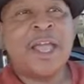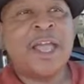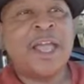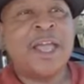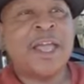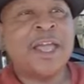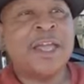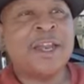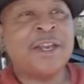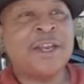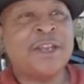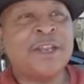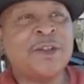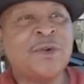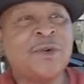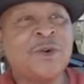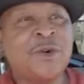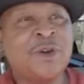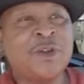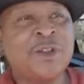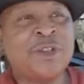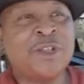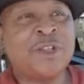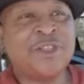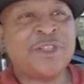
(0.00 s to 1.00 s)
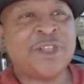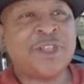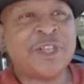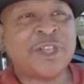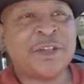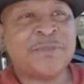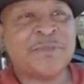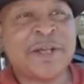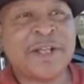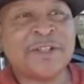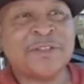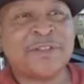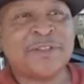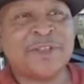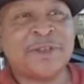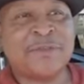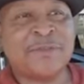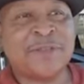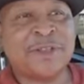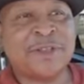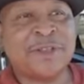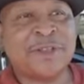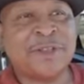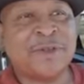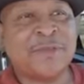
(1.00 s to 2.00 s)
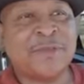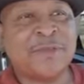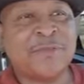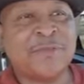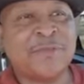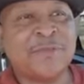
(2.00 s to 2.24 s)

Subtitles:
And in order to think about something,